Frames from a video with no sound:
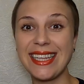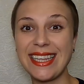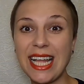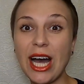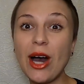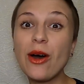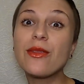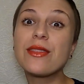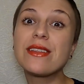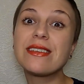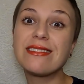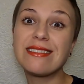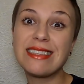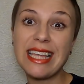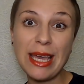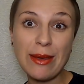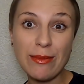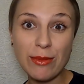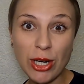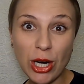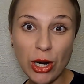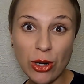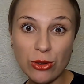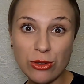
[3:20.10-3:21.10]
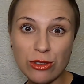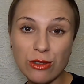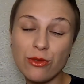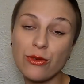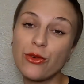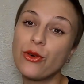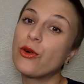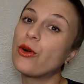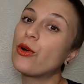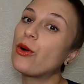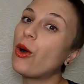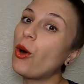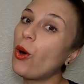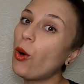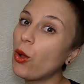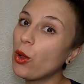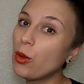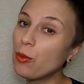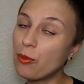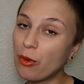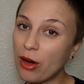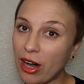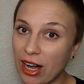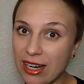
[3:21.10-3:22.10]
Now the same goes for
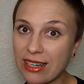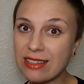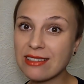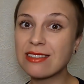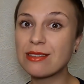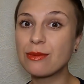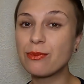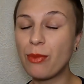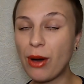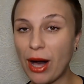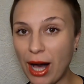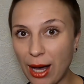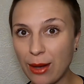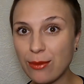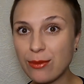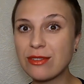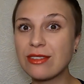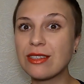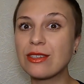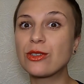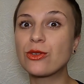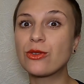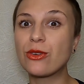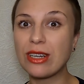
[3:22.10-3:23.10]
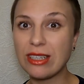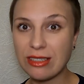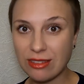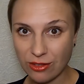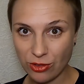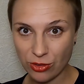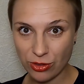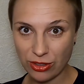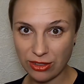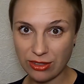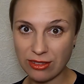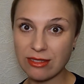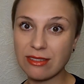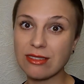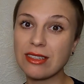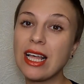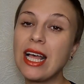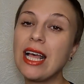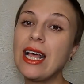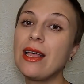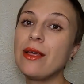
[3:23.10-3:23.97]
all bars, pubs and restaurants.